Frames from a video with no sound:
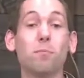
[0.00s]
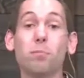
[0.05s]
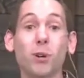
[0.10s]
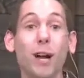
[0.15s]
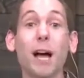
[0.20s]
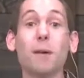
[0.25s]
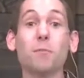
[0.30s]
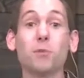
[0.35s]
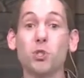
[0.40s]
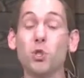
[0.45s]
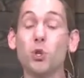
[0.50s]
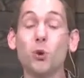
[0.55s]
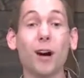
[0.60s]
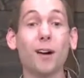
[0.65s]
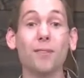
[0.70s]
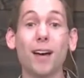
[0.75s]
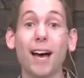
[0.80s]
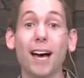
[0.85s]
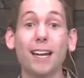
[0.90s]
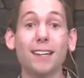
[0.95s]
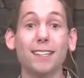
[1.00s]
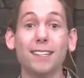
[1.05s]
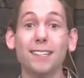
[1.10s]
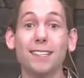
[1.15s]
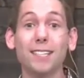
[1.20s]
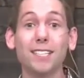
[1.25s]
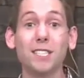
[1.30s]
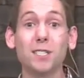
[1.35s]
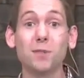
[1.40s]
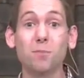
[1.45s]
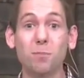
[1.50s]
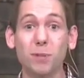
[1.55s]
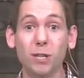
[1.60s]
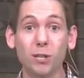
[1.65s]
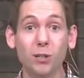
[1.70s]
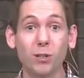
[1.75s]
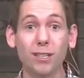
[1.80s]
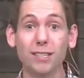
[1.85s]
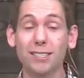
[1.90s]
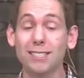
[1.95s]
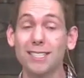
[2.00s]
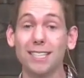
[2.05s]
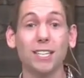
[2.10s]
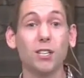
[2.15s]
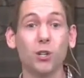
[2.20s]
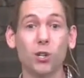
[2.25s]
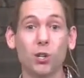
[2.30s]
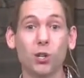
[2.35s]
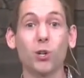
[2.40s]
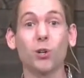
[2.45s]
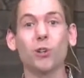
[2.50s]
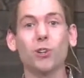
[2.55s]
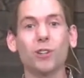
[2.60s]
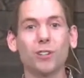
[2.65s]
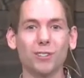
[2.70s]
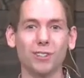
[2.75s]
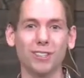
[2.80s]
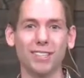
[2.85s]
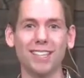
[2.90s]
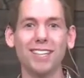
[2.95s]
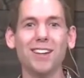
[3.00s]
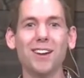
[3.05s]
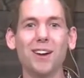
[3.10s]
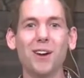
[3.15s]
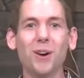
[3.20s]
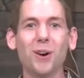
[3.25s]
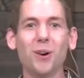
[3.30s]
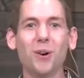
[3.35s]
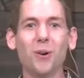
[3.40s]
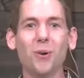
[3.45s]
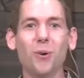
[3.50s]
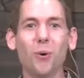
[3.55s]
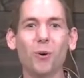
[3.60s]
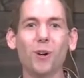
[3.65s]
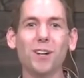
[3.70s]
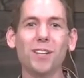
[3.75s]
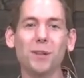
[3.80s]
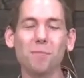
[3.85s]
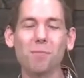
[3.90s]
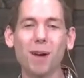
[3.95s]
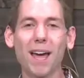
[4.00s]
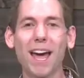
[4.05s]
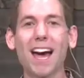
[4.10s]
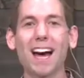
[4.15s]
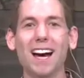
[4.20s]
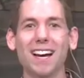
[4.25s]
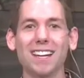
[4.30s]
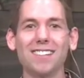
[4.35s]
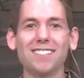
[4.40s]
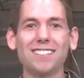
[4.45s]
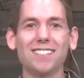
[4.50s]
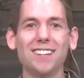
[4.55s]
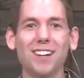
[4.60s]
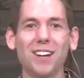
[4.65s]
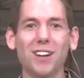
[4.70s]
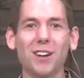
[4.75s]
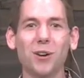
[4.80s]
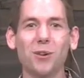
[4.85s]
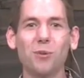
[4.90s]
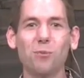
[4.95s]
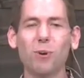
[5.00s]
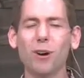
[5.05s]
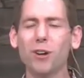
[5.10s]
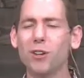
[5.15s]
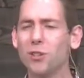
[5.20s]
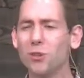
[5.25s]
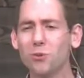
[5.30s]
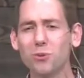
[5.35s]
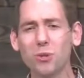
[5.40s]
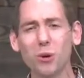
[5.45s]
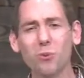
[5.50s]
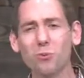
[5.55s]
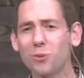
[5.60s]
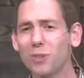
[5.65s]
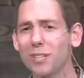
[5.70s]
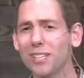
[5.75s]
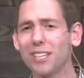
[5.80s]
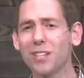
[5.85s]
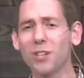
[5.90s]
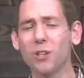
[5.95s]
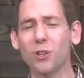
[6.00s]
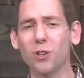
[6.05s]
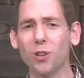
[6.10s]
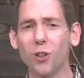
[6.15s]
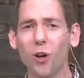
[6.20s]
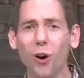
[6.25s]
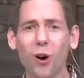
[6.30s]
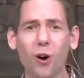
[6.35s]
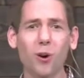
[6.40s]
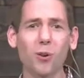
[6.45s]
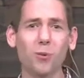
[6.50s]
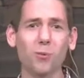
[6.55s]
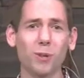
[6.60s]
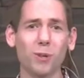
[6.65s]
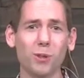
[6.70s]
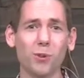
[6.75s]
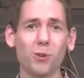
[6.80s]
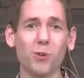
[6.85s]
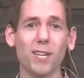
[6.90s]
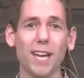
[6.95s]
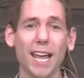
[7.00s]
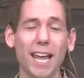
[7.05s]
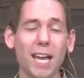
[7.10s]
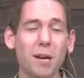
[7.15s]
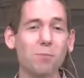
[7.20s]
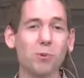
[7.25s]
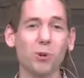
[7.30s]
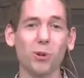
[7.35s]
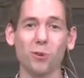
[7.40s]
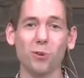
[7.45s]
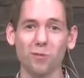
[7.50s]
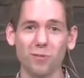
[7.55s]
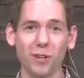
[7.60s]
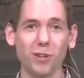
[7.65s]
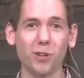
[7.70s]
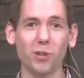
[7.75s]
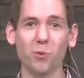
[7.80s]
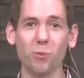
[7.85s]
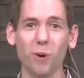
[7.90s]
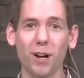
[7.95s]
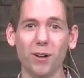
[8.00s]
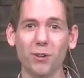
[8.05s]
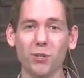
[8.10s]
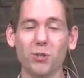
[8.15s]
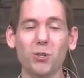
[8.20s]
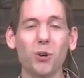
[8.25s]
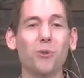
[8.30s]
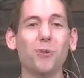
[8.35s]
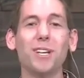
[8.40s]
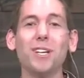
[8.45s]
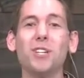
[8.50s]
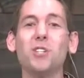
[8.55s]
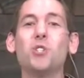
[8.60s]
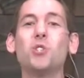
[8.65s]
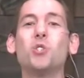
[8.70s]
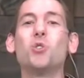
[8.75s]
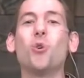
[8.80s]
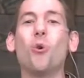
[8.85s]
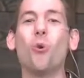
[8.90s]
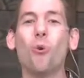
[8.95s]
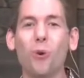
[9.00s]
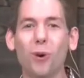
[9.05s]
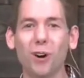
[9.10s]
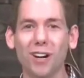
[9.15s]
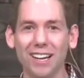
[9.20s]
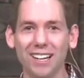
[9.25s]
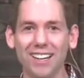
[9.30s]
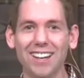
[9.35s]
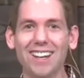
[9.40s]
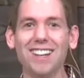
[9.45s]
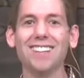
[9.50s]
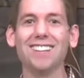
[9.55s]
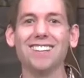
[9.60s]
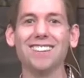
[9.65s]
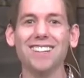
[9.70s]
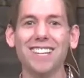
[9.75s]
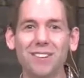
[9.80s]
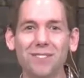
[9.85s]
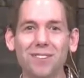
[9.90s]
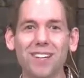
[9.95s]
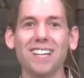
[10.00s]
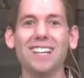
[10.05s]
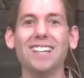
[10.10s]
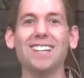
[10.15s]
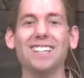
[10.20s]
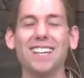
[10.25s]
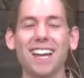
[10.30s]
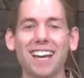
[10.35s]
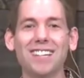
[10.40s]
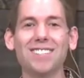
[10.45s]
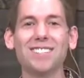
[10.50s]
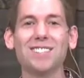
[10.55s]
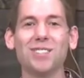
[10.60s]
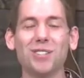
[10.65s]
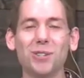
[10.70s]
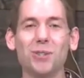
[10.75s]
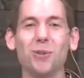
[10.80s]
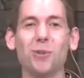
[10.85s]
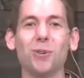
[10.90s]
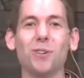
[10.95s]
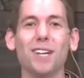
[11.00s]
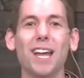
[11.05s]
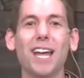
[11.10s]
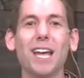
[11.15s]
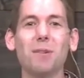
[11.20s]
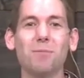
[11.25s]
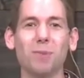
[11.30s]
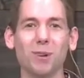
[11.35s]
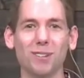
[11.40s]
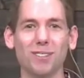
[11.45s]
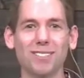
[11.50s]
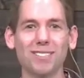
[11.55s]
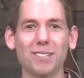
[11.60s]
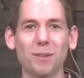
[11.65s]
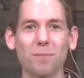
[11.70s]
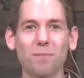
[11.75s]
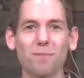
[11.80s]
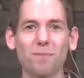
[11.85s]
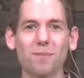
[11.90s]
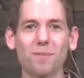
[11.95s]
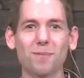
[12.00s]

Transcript: Perhaps you have had an experience either currently or in the past where you don't really get along with your neighbor very well. You don't enjoy living next to your neighbors.